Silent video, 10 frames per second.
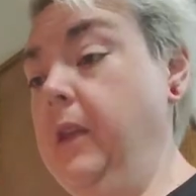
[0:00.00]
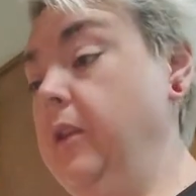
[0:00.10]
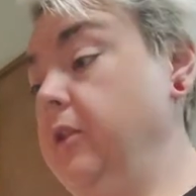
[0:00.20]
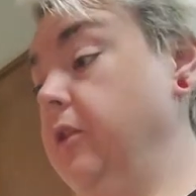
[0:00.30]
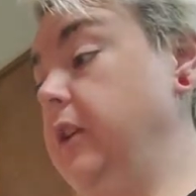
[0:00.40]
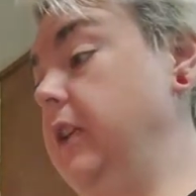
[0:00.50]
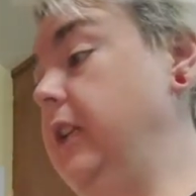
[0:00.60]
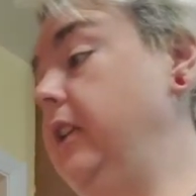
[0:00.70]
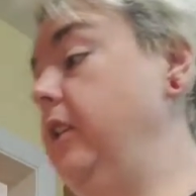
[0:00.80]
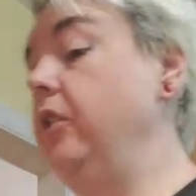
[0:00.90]
You're going to
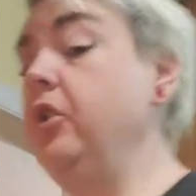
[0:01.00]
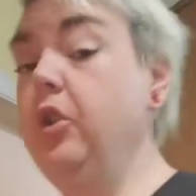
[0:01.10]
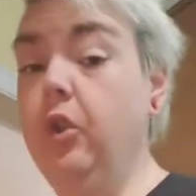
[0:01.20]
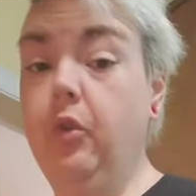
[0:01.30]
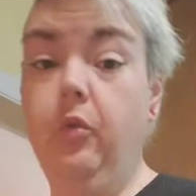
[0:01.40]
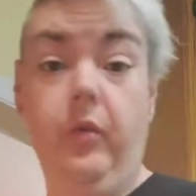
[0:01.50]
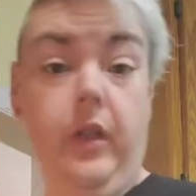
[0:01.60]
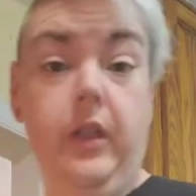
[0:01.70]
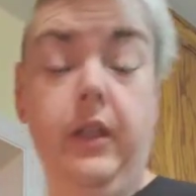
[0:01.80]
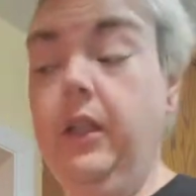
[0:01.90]
need 2
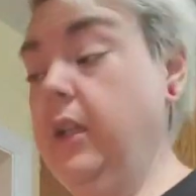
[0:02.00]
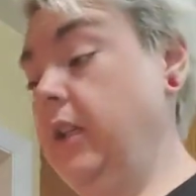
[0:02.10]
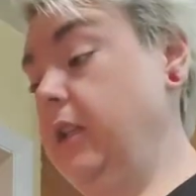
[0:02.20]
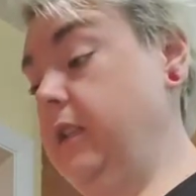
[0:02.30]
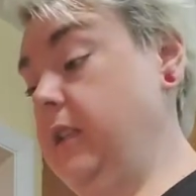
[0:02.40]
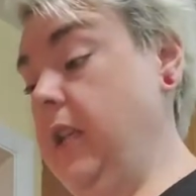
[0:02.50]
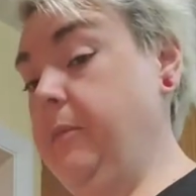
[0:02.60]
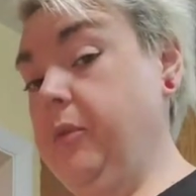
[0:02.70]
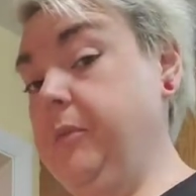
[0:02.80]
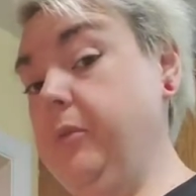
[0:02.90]

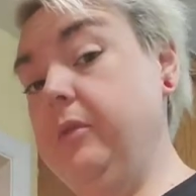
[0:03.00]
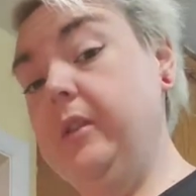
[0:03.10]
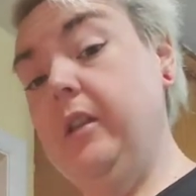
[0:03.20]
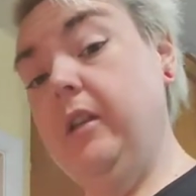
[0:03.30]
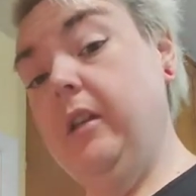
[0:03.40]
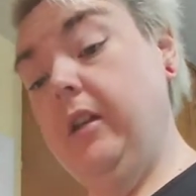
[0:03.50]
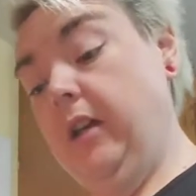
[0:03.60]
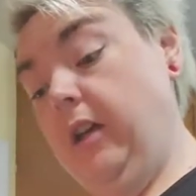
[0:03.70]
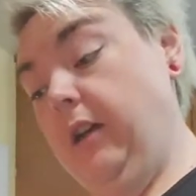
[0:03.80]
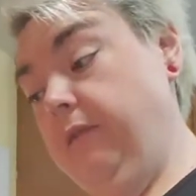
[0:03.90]
tablespoons
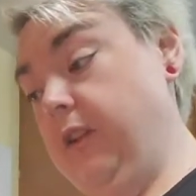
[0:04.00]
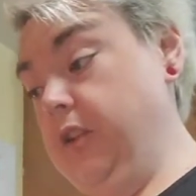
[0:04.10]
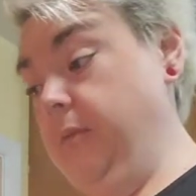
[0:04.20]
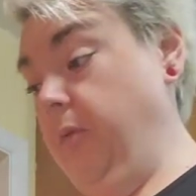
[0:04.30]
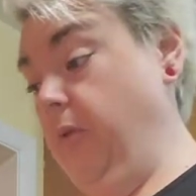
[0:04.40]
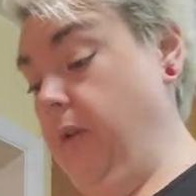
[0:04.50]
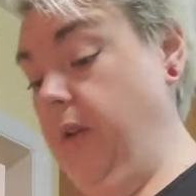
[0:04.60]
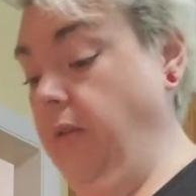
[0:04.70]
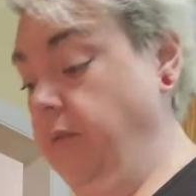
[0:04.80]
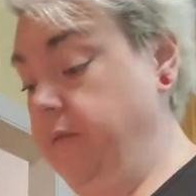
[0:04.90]
of vegetable
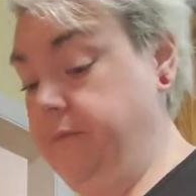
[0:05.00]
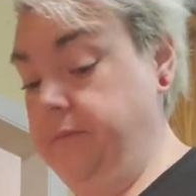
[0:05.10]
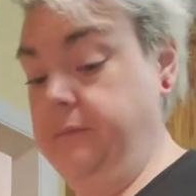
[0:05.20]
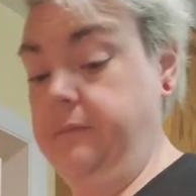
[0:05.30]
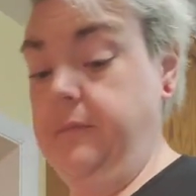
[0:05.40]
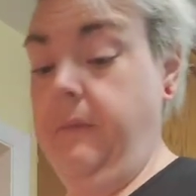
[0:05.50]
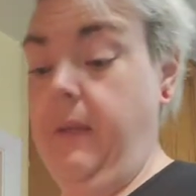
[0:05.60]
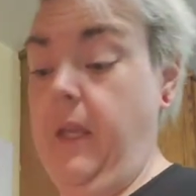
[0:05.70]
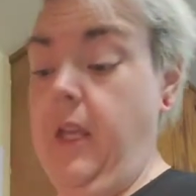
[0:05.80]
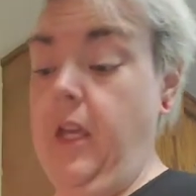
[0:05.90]
oil.
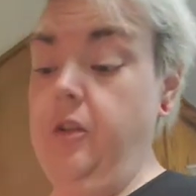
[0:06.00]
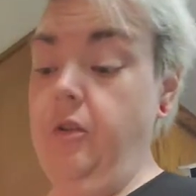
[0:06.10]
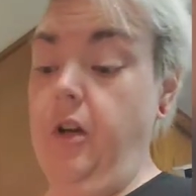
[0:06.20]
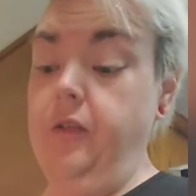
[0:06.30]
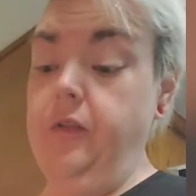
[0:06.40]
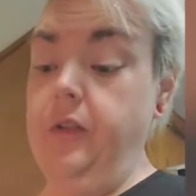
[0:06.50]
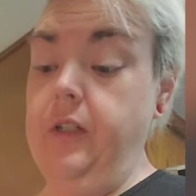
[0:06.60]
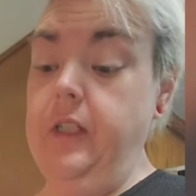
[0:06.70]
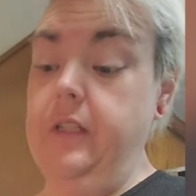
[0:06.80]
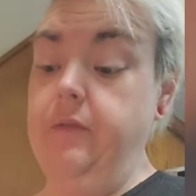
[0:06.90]
You're also going to
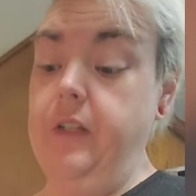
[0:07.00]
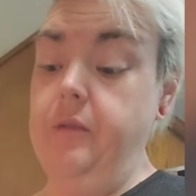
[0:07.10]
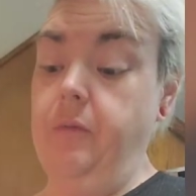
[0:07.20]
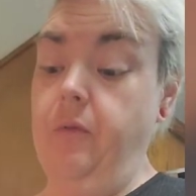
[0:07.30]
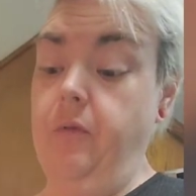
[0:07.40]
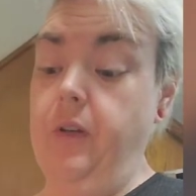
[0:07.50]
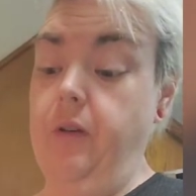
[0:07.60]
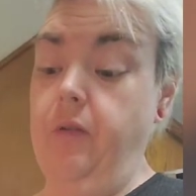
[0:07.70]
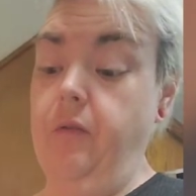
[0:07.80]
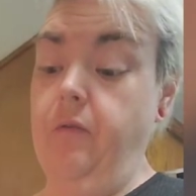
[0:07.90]
need the vegetable
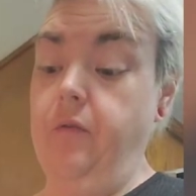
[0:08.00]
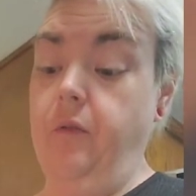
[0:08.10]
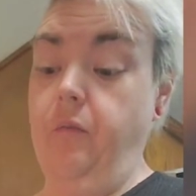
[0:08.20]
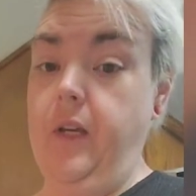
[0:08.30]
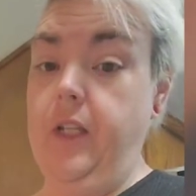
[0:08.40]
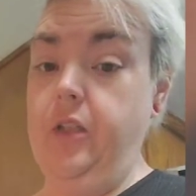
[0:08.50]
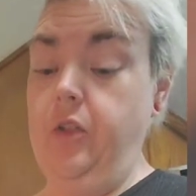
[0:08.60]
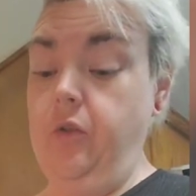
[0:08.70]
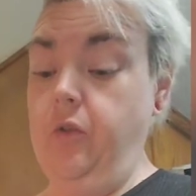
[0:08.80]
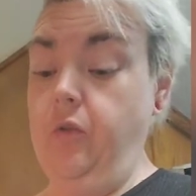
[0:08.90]
oil for when
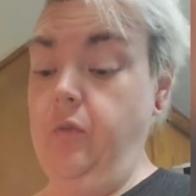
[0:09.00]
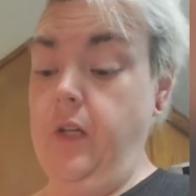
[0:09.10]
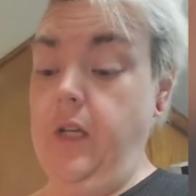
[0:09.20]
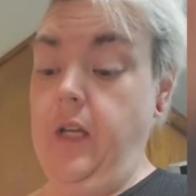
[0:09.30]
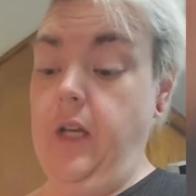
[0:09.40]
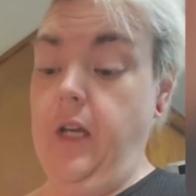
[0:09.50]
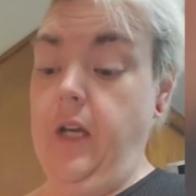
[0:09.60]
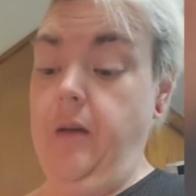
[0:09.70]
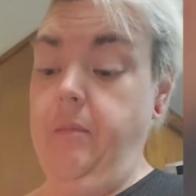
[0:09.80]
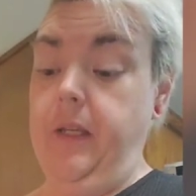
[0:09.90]
you
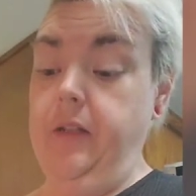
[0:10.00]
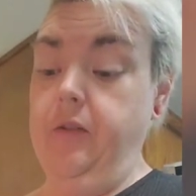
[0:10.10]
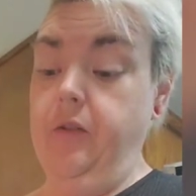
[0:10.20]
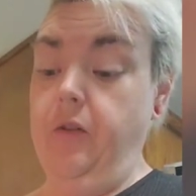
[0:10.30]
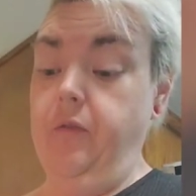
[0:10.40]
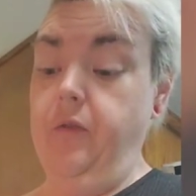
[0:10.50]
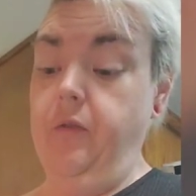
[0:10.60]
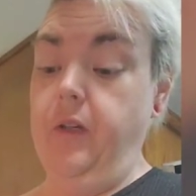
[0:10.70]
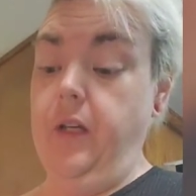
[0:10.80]
bake your tofu.